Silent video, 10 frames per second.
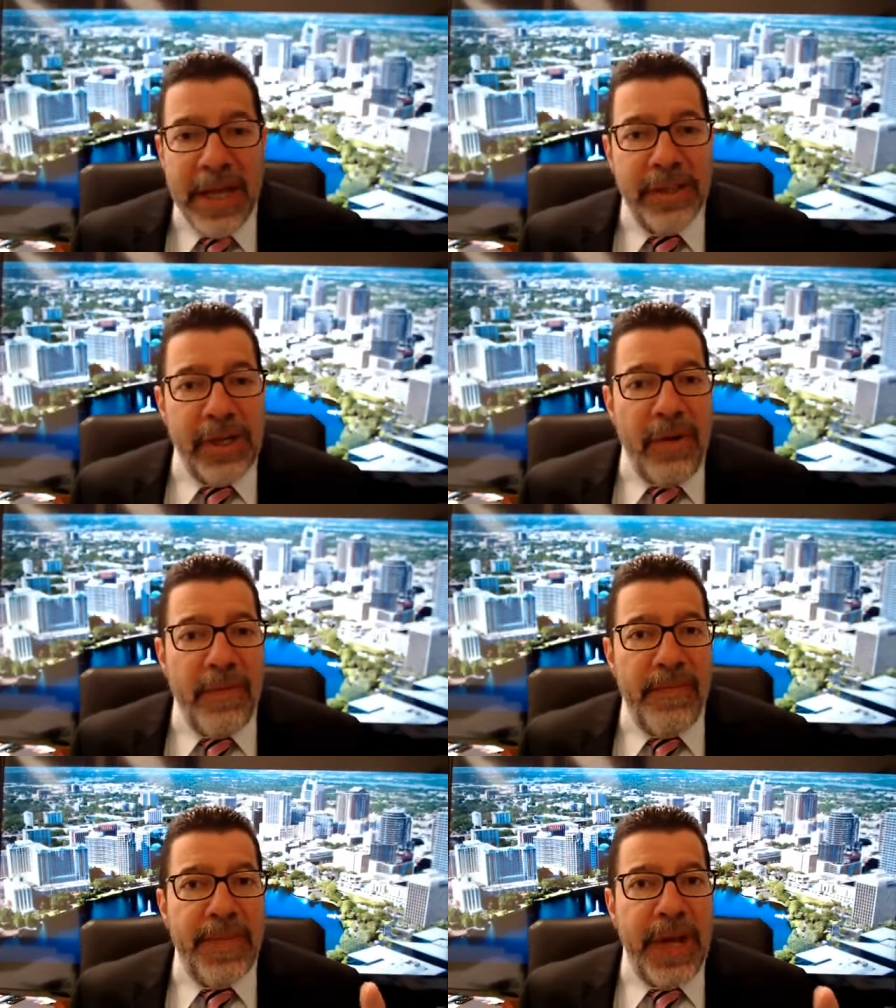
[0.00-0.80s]

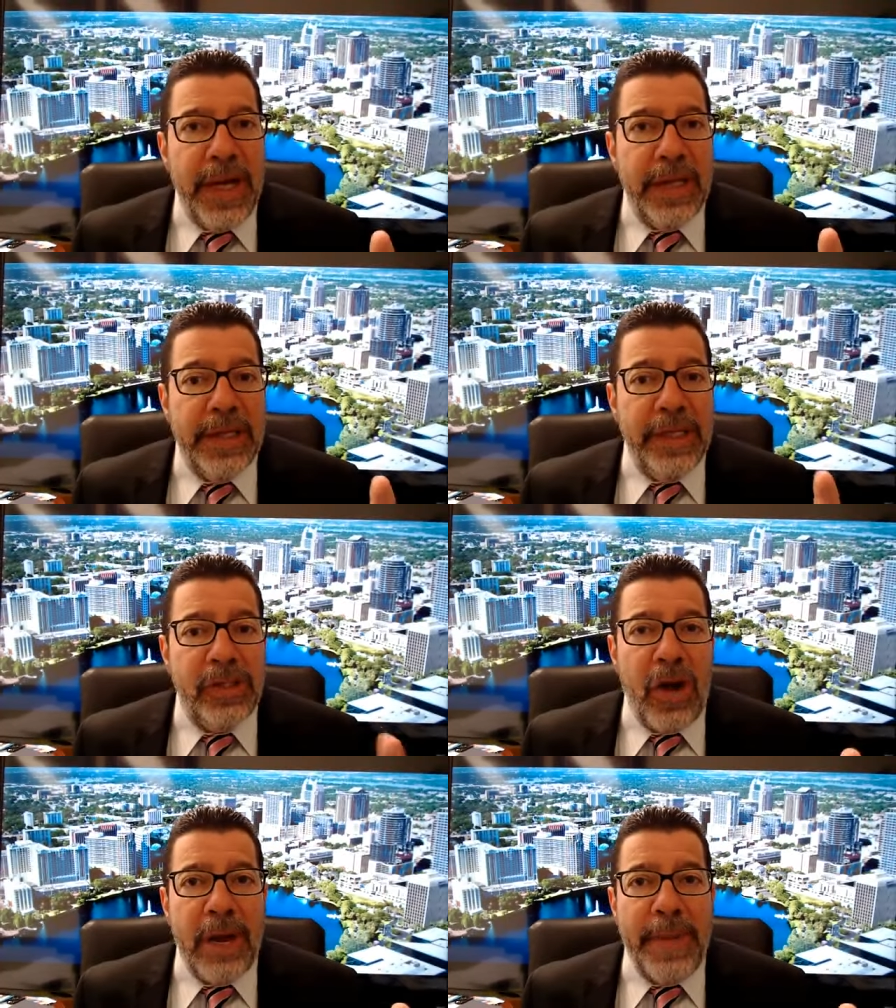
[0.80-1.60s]
So uh, let's
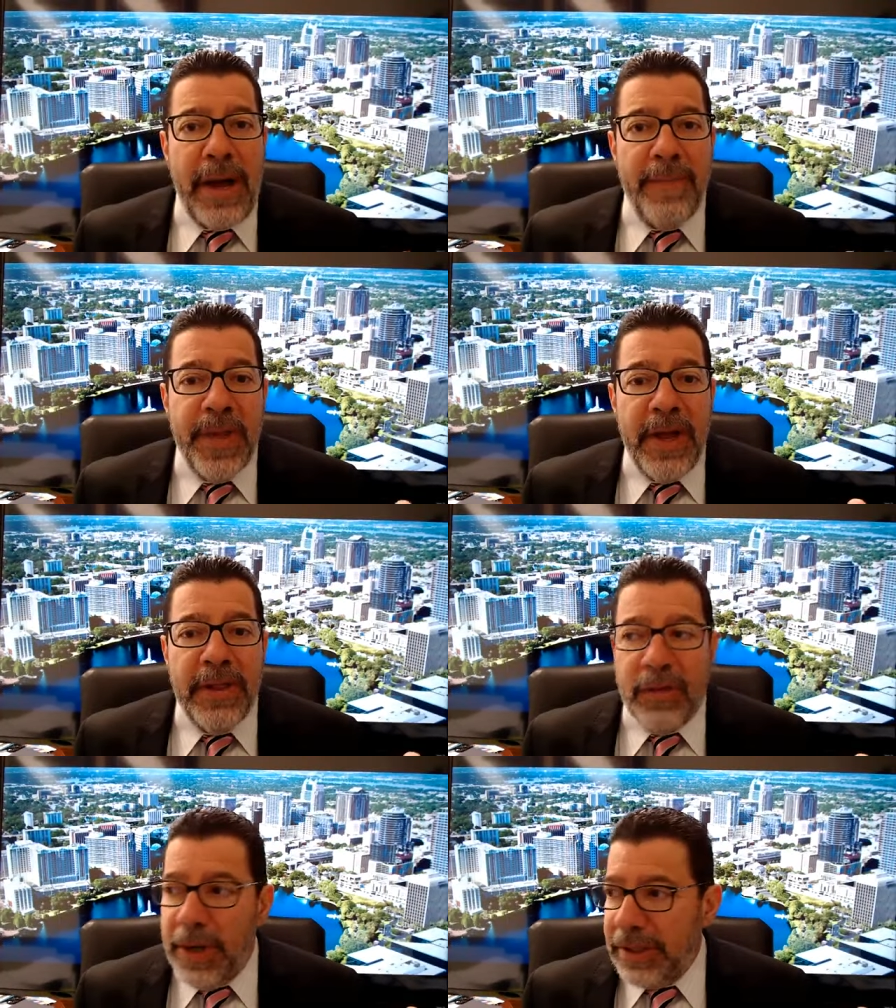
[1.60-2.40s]
talk about
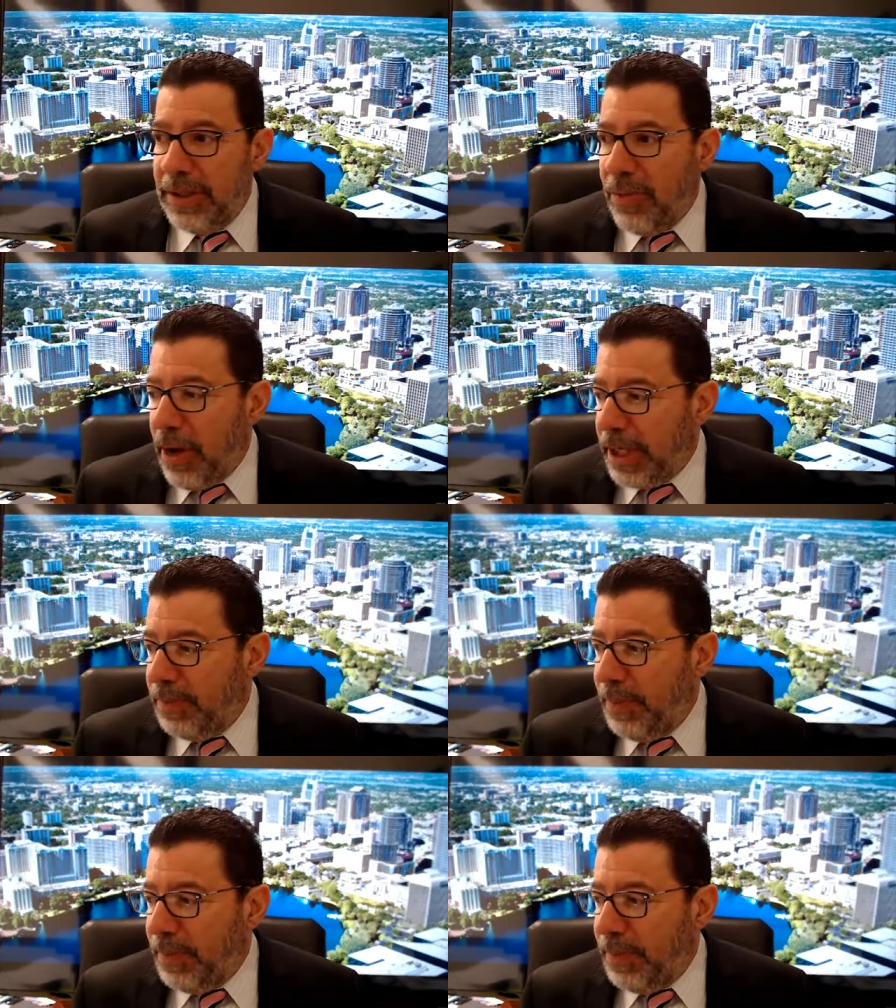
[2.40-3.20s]
the rest of the markets
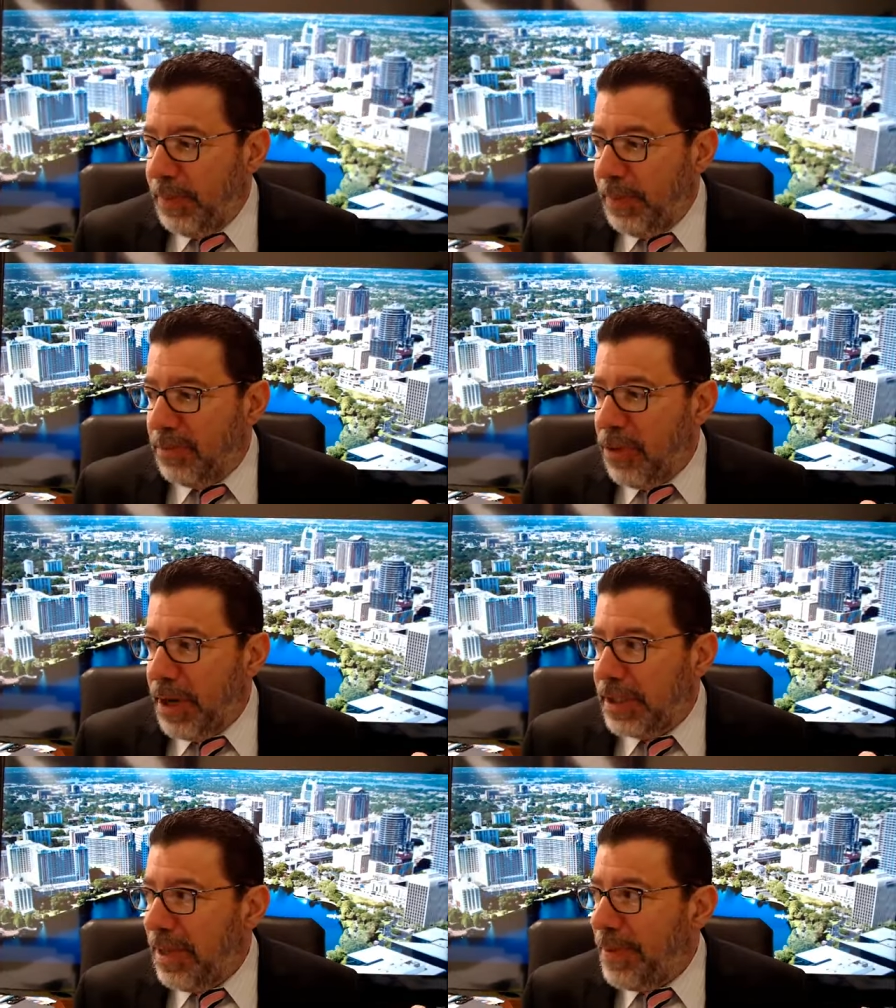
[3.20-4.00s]
because the rest of the
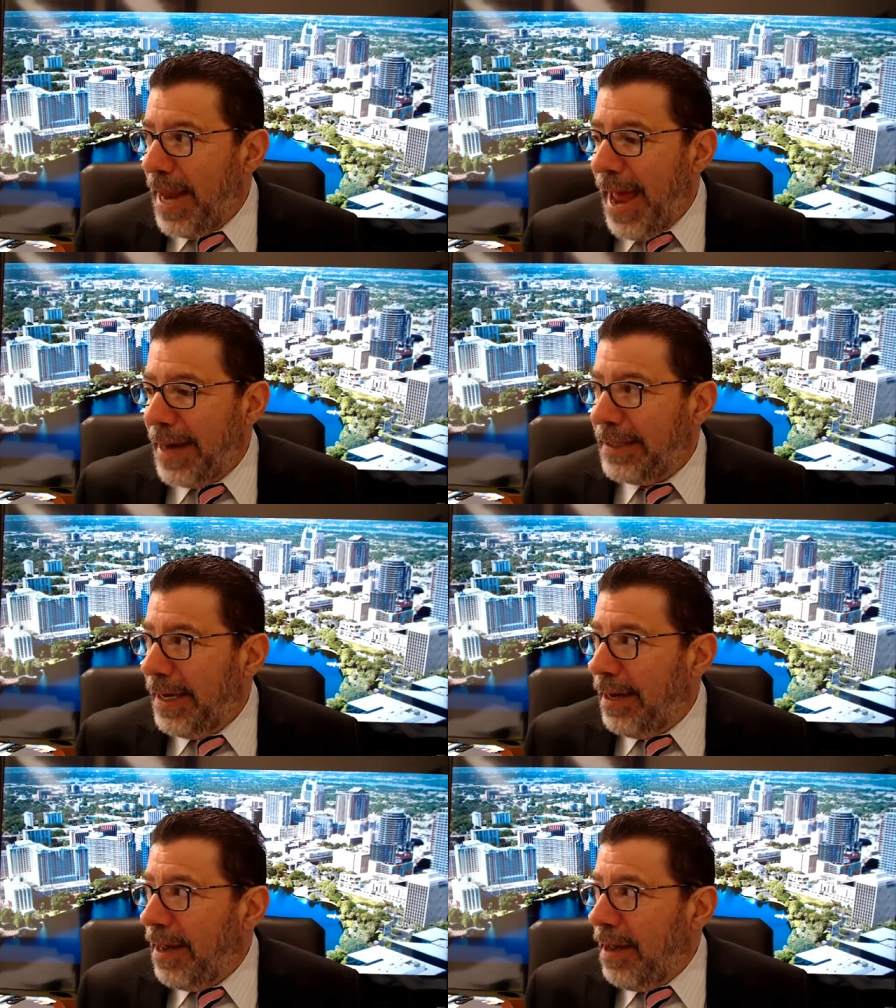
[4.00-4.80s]
markets have been
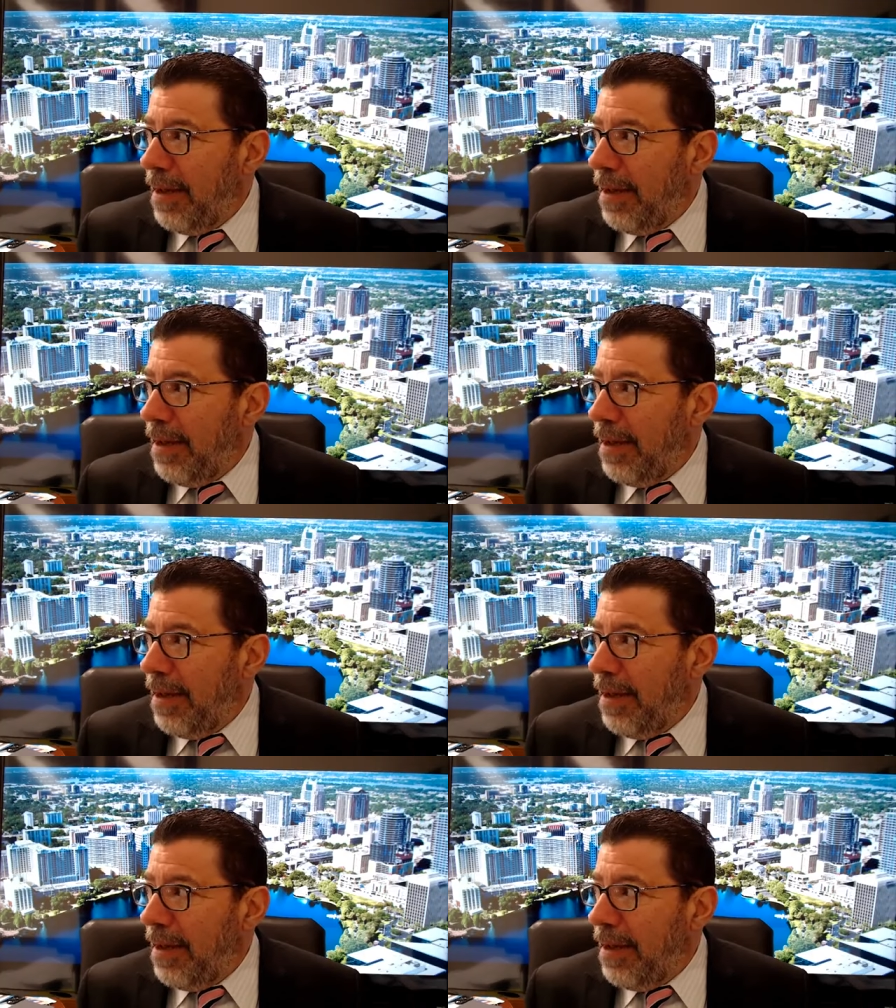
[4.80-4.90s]
acting